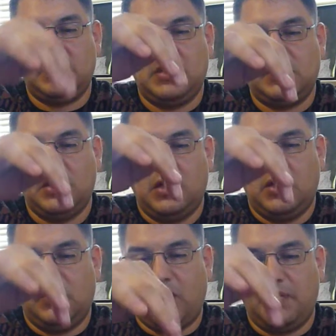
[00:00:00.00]
these
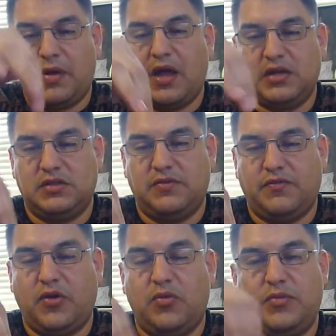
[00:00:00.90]
3 pockets of
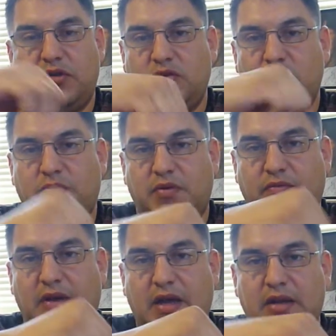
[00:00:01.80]
foam that do
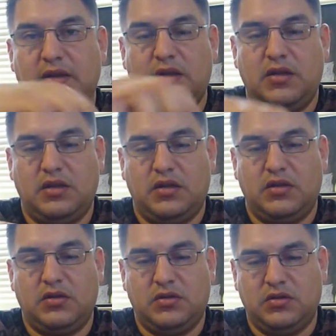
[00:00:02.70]
provide
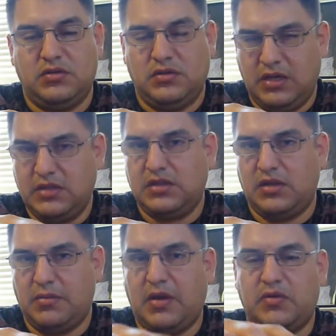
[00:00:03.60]
decent
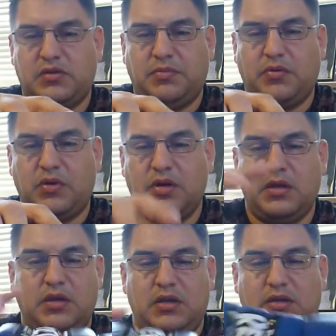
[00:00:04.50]
amount of support.
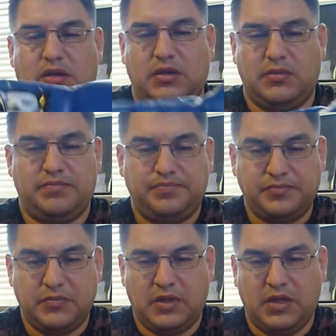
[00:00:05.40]

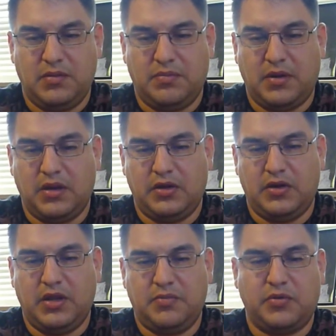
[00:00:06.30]
The
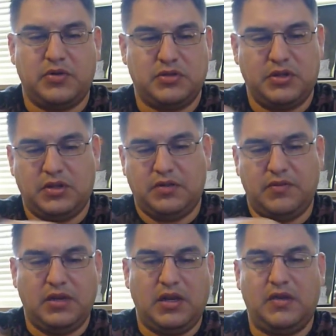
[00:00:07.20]
underneath portion of the
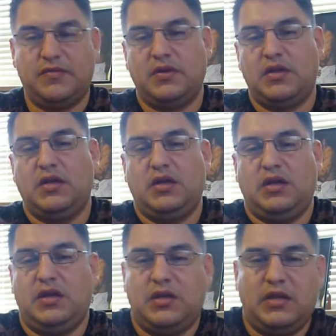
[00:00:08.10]
glove
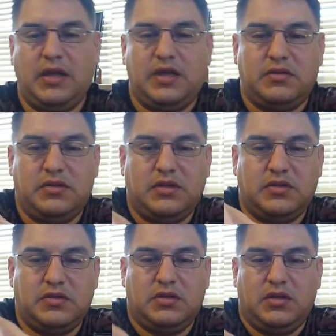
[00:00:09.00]
has this